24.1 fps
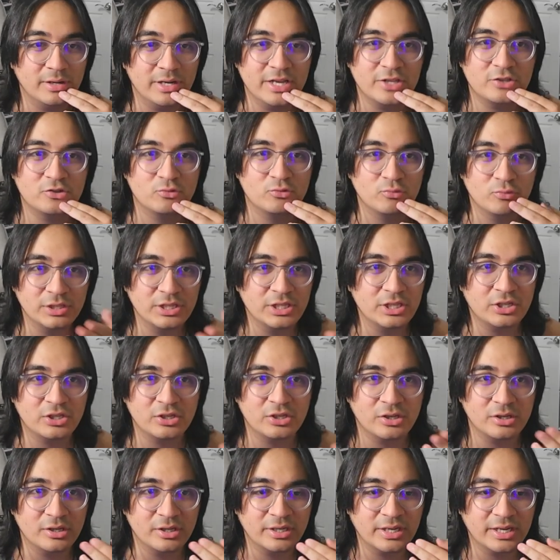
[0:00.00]
It's really
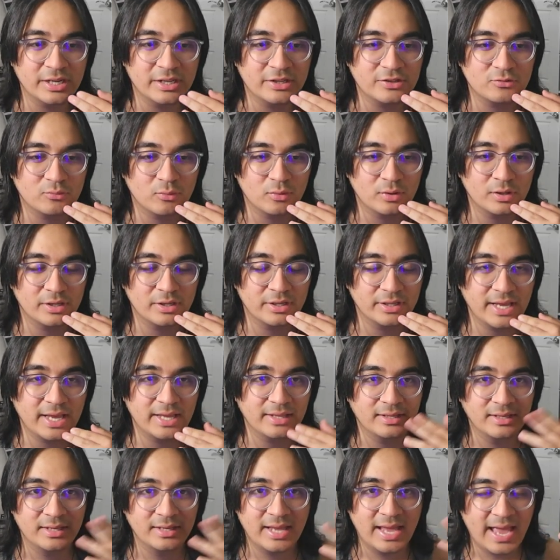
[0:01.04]
good and it's one
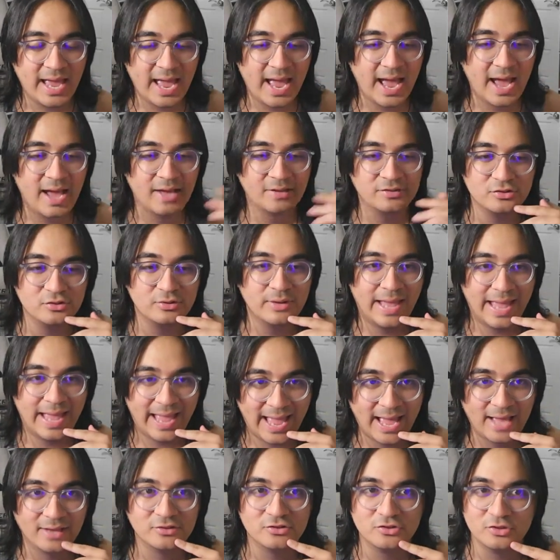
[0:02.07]
that has
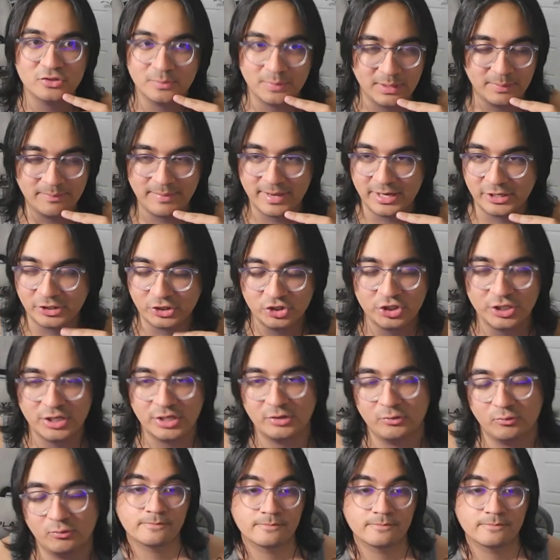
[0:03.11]
to be mentioned.